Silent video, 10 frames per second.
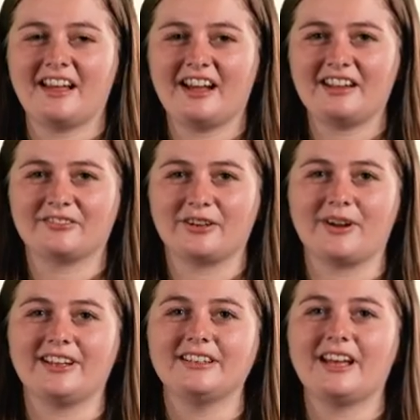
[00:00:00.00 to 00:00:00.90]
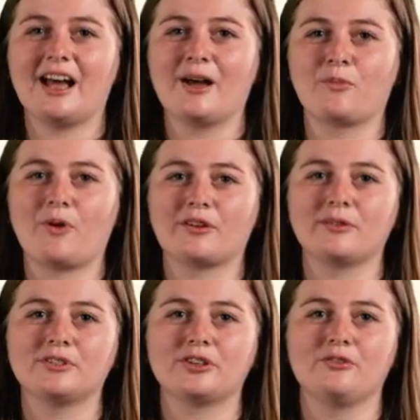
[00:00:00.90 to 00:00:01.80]
Hi everyone, um,
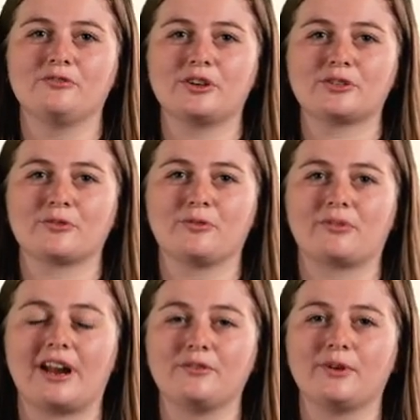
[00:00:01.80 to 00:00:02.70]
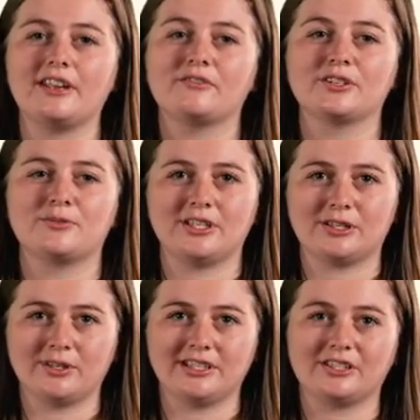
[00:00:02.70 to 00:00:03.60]
welcome to Virtual Brain Week for
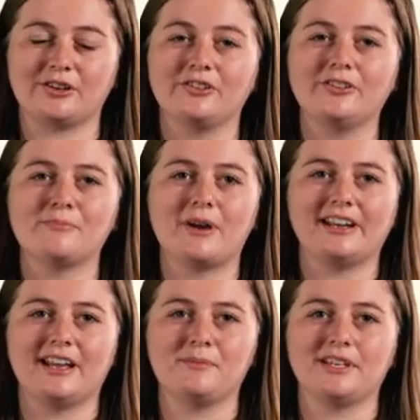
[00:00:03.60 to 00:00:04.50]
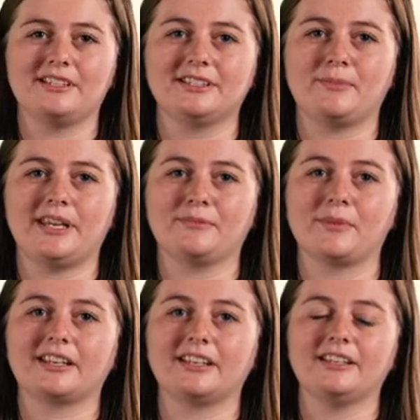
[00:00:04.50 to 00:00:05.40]
2022. My name is Meghan
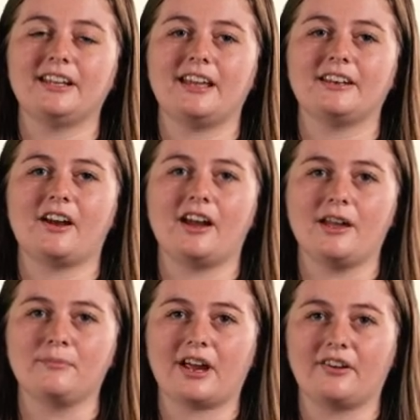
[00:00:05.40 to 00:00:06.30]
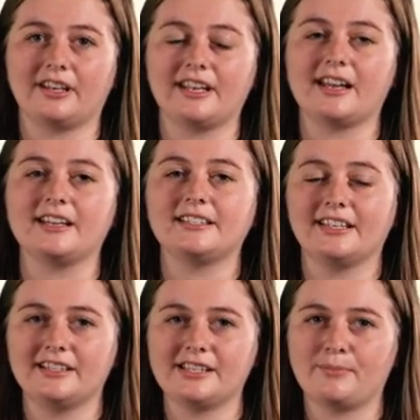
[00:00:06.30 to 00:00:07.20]
Mulligan and I am currently a
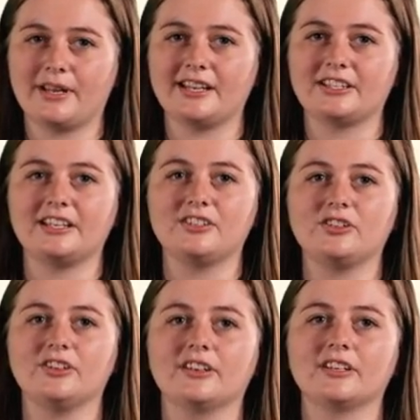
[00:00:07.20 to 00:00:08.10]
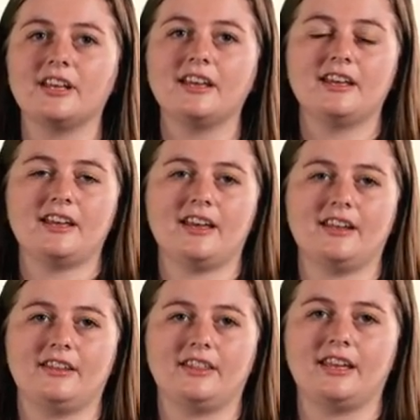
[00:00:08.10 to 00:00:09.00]
second year PhD student
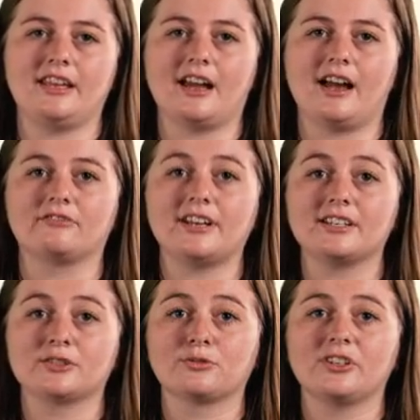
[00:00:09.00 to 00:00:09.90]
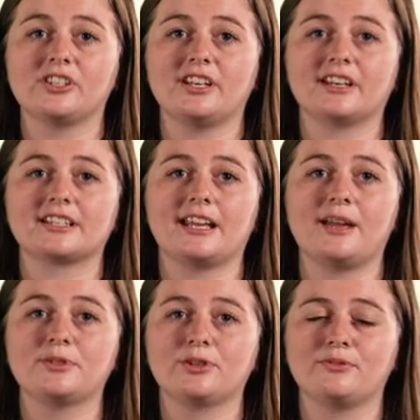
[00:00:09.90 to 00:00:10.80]
in the uh, Rare Disorder Genetics
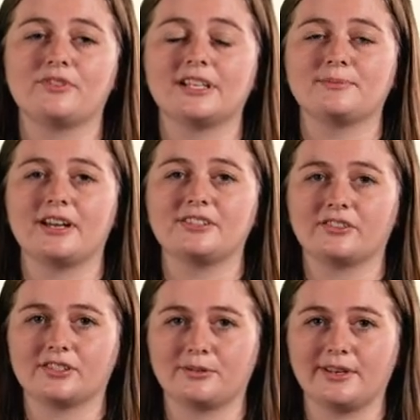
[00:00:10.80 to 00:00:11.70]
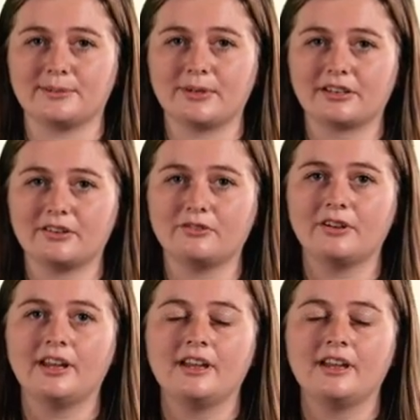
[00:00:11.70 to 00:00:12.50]
Lab supervised by Dr Louise Bicknell